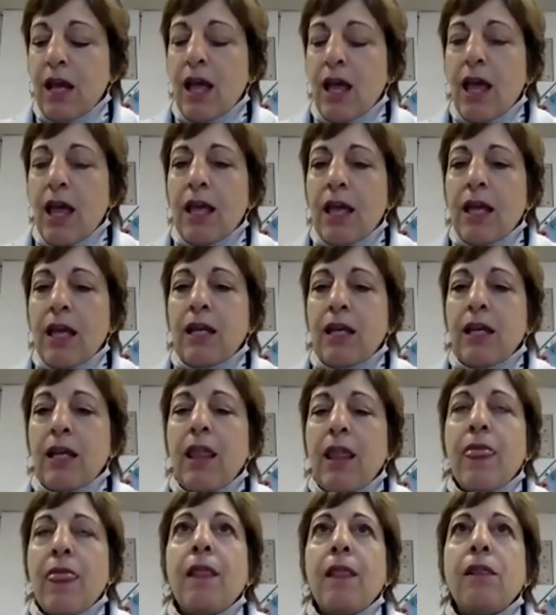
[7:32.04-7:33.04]

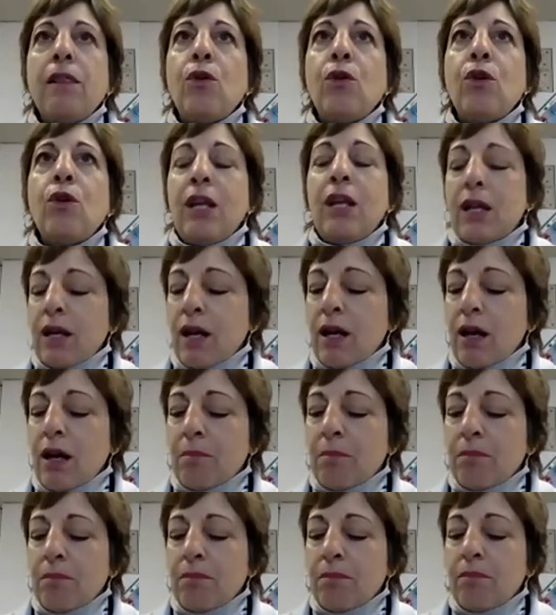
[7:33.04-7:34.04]
in
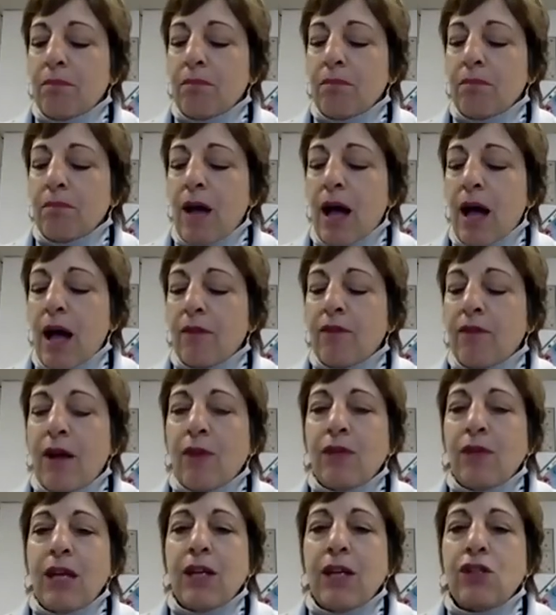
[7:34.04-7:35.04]
learning
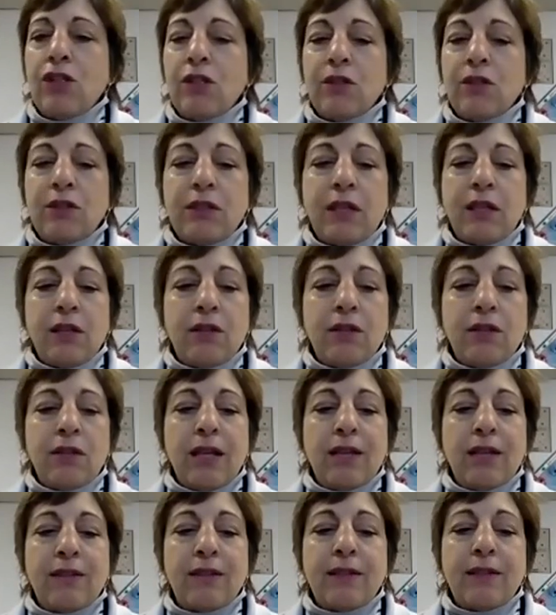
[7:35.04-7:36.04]
foundational skills
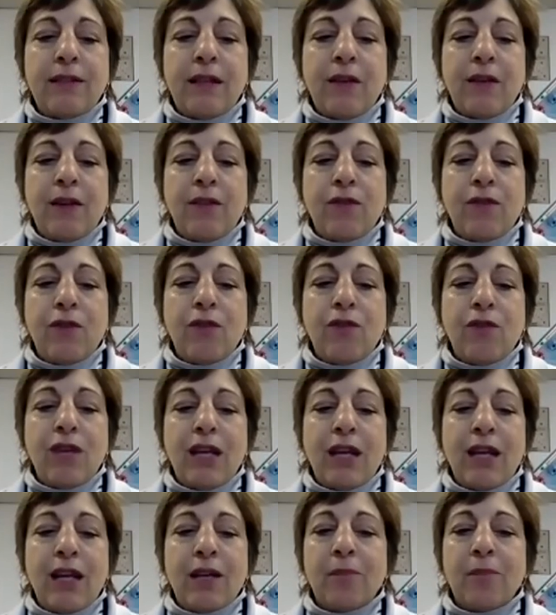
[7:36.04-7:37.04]
necessary for
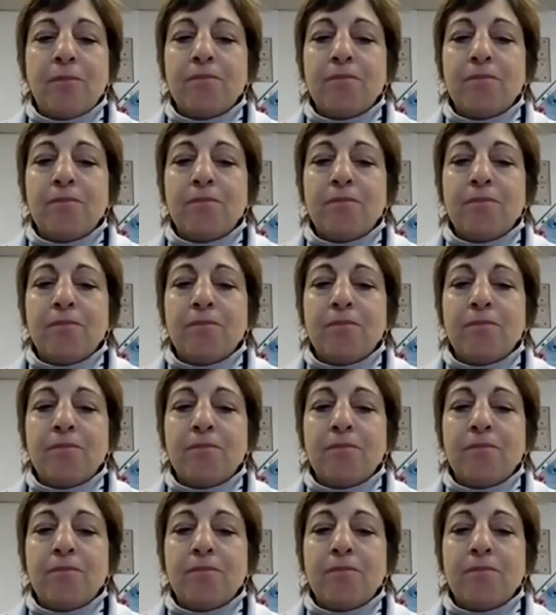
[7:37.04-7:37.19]
reading.